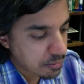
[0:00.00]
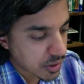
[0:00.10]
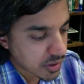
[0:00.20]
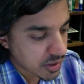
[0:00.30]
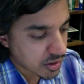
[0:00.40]

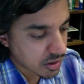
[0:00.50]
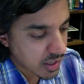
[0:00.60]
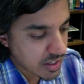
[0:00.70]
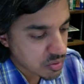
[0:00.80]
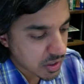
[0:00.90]
political
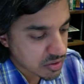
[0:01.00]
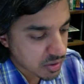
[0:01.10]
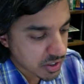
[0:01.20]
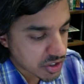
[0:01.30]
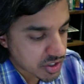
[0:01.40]
as well as
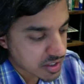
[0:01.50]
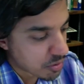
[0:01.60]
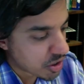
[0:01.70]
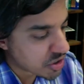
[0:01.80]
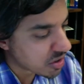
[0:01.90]
religious, its
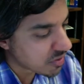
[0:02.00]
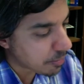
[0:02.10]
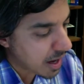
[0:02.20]
merger of